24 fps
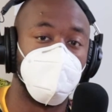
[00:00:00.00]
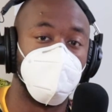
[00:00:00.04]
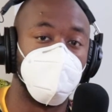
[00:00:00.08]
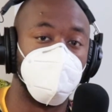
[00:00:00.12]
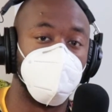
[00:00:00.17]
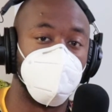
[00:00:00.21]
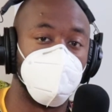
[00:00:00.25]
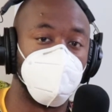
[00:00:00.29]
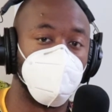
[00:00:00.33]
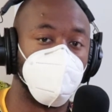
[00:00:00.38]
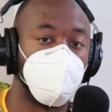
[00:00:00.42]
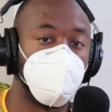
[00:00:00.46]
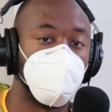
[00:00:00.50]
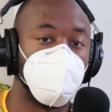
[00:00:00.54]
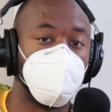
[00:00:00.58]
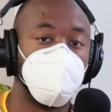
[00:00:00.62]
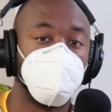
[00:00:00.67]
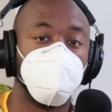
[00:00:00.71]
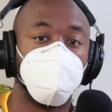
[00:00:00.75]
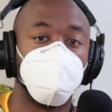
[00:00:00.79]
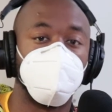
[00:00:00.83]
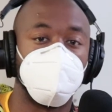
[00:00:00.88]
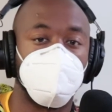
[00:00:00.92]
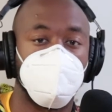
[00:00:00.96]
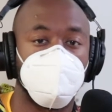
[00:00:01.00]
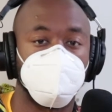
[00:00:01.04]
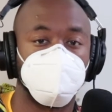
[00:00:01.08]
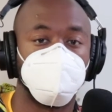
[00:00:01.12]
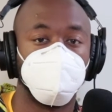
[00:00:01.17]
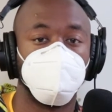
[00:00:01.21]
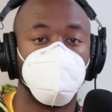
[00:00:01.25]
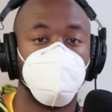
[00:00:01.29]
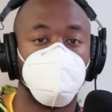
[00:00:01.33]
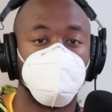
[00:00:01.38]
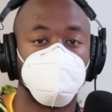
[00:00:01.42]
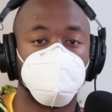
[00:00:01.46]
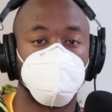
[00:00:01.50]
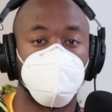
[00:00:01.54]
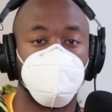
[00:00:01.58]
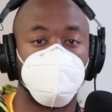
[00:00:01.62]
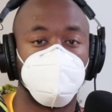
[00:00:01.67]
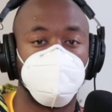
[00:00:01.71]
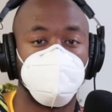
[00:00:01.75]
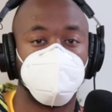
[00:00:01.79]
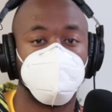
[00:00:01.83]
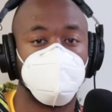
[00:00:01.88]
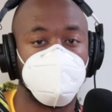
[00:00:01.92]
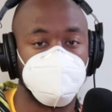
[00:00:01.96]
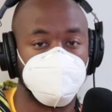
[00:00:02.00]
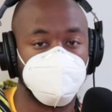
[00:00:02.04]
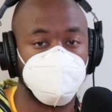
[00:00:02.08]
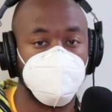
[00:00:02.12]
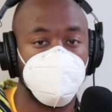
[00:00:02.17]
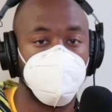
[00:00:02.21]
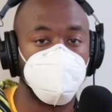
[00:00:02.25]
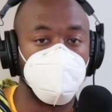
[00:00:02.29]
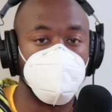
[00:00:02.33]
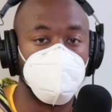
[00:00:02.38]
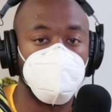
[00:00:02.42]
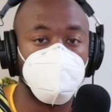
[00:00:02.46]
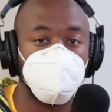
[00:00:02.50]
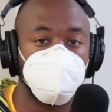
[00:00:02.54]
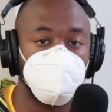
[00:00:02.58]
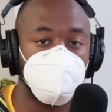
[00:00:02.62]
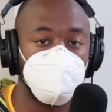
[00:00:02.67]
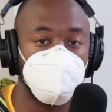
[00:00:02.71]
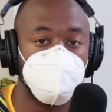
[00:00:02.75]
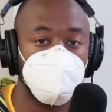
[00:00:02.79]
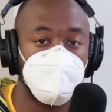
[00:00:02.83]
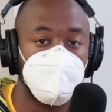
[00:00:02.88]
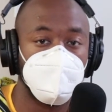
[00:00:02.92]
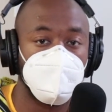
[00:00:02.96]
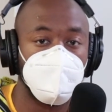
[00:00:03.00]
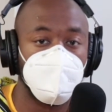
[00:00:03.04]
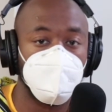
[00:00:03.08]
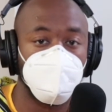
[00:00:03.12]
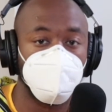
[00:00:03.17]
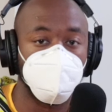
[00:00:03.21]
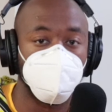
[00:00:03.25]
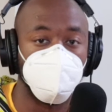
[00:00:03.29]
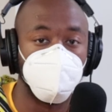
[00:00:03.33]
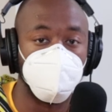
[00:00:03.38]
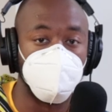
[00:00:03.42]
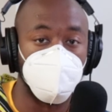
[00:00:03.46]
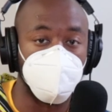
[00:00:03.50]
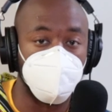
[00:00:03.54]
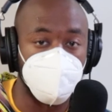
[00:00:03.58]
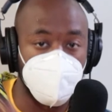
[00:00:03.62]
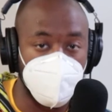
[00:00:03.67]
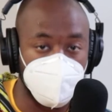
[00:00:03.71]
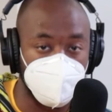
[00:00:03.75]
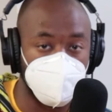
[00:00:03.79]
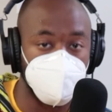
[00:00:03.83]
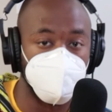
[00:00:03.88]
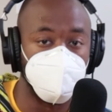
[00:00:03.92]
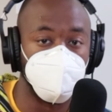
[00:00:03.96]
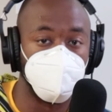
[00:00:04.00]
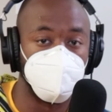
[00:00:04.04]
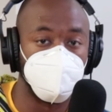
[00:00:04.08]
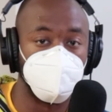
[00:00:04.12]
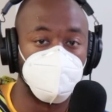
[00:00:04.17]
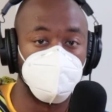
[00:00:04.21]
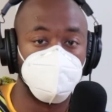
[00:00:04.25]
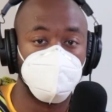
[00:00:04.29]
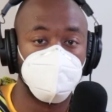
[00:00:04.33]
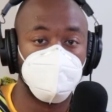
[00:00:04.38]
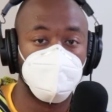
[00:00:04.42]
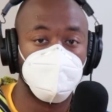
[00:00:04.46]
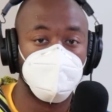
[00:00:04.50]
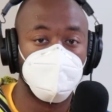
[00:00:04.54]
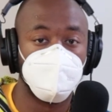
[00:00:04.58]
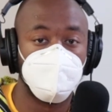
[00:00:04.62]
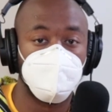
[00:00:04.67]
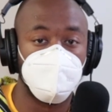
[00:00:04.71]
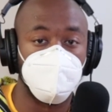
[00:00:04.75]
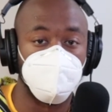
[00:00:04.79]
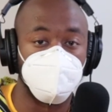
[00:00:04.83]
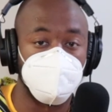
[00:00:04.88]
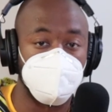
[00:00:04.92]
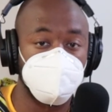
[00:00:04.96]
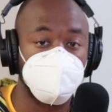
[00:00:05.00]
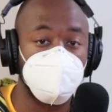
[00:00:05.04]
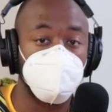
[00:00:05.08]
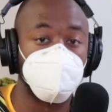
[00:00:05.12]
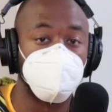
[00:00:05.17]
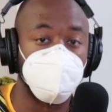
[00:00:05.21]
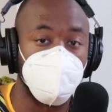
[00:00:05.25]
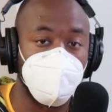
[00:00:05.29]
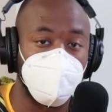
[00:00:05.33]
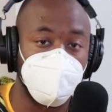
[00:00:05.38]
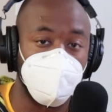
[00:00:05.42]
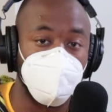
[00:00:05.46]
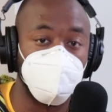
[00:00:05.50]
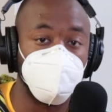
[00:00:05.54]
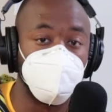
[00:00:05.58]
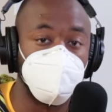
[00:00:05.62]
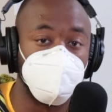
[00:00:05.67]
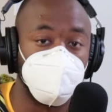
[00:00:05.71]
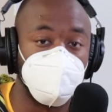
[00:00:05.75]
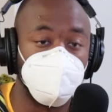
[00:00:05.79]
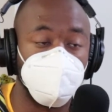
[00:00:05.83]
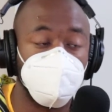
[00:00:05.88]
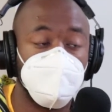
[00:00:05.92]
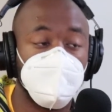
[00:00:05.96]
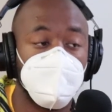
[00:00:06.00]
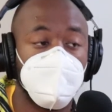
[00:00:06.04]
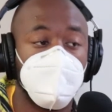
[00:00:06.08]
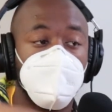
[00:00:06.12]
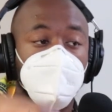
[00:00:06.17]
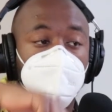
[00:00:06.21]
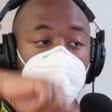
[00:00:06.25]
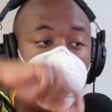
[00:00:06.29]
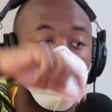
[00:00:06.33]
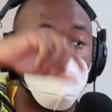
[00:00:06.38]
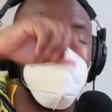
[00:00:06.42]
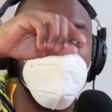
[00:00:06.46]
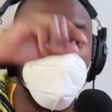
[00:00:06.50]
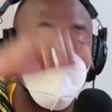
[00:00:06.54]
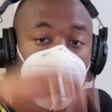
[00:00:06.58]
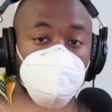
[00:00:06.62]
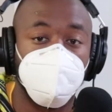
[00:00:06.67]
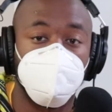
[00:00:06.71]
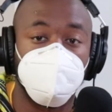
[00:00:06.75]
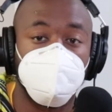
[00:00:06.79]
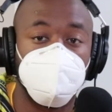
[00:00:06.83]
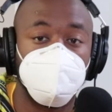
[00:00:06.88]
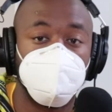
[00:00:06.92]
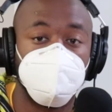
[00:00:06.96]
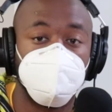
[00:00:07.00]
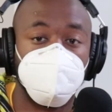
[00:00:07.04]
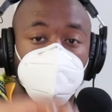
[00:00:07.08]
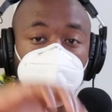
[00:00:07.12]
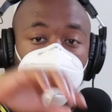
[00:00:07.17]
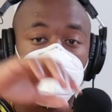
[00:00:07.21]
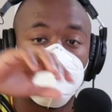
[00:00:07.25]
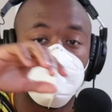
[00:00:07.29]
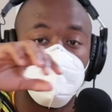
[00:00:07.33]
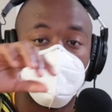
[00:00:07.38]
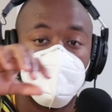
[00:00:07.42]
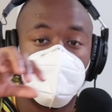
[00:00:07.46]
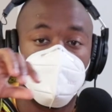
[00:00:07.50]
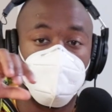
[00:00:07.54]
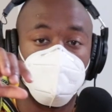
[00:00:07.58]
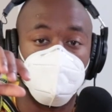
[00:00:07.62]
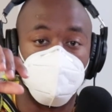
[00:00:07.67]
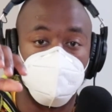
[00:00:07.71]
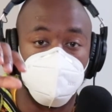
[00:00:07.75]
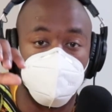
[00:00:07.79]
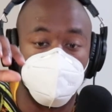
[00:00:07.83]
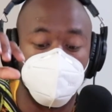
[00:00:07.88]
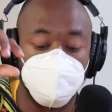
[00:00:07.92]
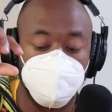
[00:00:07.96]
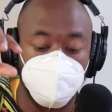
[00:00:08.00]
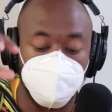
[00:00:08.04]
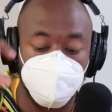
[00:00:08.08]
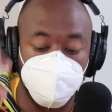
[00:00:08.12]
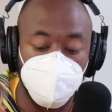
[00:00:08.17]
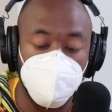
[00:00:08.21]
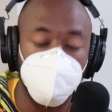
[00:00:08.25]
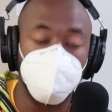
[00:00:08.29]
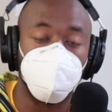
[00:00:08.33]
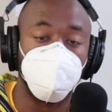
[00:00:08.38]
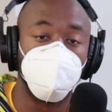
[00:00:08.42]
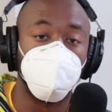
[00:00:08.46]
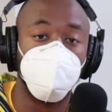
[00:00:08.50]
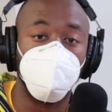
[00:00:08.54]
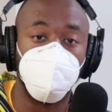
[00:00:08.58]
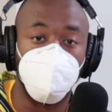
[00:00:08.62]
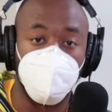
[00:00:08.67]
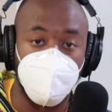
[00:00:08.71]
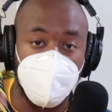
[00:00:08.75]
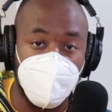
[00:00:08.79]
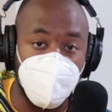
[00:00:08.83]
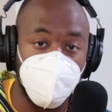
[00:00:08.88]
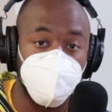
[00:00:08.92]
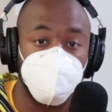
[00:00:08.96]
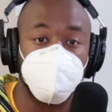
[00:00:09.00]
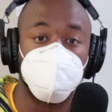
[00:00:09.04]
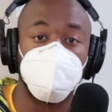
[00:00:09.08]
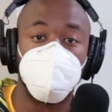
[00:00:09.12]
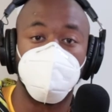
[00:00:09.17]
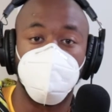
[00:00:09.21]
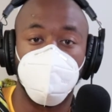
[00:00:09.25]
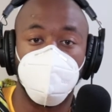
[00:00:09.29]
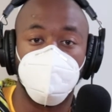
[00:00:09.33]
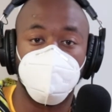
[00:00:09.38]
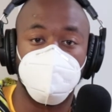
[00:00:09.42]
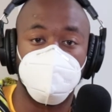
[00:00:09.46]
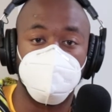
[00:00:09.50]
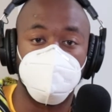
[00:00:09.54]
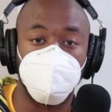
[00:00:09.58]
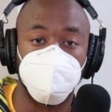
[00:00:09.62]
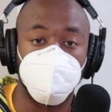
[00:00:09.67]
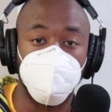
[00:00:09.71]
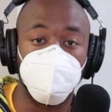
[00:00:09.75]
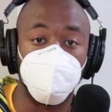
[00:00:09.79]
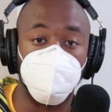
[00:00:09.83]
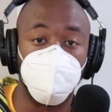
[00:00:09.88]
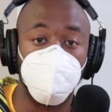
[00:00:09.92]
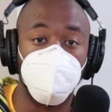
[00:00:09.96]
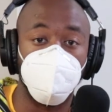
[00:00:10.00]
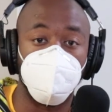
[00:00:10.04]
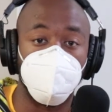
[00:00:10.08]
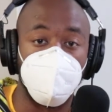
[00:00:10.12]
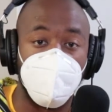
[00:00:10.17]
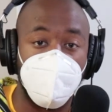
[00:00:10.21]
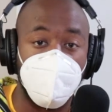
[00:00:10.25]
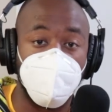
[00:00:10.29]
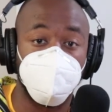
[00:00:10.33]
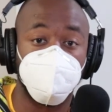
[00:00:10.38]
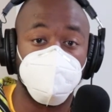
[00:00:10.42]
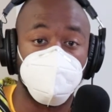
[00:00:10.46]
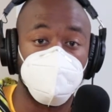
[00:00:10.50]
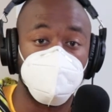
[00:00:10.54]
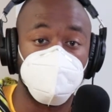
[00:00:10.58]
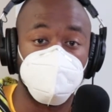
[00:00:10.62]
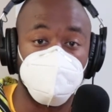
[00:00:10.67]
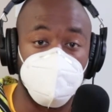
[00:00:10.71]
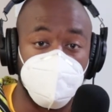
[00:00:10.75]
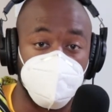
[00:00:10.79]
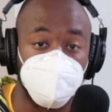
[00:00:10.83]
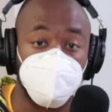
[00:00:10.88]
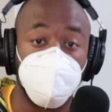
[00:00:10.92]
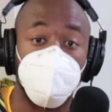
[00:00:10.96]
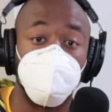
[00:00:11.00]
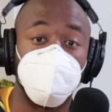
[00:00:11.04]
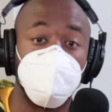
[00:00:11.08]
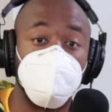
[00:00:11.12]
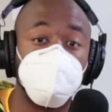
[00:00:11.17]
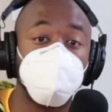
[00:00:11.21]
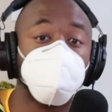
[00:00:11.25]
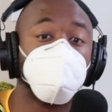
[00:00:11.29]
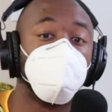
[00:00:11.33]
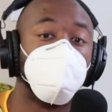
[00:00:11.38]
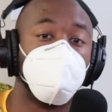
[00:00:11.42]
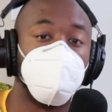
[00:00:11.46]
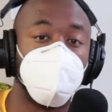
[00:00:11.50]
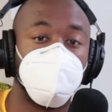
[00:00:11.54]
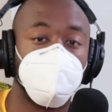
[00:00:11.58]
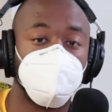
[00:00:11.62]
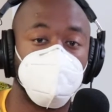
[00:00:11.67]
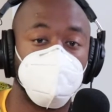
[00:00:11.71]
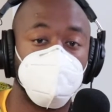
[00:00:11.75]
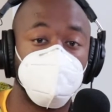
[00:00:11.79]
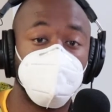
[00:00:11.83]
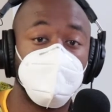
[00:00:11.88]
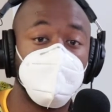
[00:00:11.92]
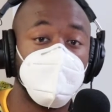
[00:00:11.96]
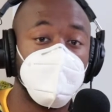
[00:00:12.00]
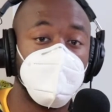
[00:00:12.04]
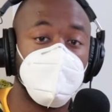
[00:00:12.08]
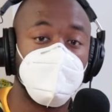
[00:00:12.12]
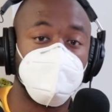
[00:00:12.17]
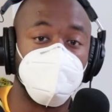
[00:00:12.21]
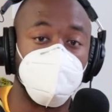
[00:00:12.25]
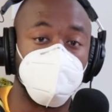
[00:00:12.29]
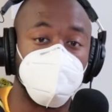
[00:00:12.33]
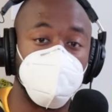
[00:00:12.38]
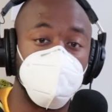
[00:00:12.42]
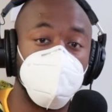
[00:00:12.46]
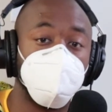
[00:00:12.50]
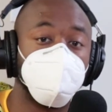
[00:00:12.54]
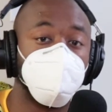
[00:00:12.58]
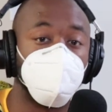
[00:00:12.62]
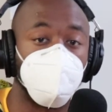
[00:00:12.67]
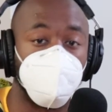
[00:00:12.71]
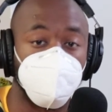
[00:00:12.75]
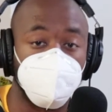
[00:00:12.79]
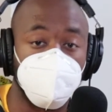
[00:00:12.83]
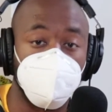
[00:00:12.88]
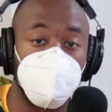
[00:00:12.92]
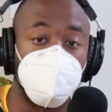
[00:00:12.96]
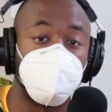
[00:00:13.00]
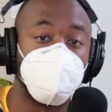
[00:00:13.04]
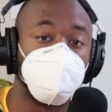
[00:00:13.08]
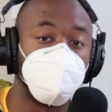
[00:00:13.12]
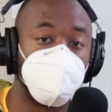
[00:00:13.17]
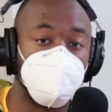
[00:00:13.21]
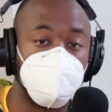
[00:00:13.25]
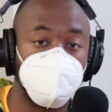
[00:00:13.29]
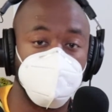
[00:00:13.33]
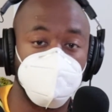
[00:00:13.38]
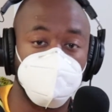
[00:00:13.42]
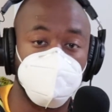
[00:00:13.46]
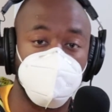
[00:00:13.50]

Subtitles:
But when are we actually going to start giving that same energy to the black community? And when I say black, I mean the American, the people who are African American, the people who are Africans that have come into America, the people of color in this